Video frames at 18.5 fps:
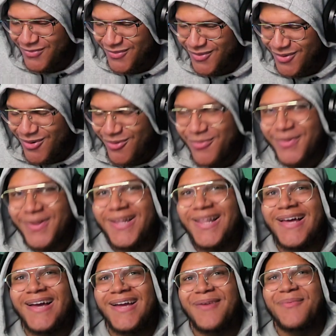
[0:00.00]
Or will
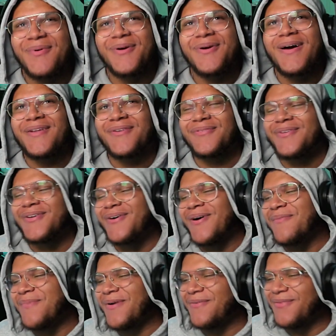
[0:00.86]
I, bro? I don't know.
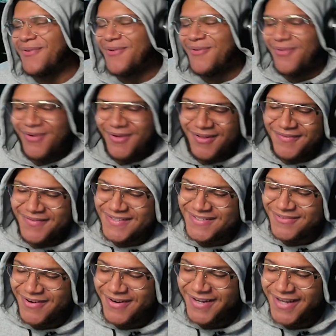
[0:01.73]
I'm gonna record all of
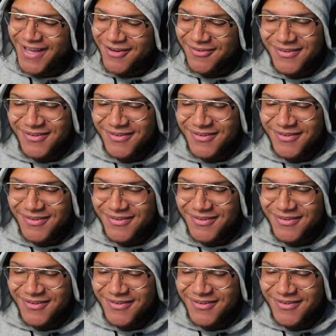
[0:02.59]
this right now.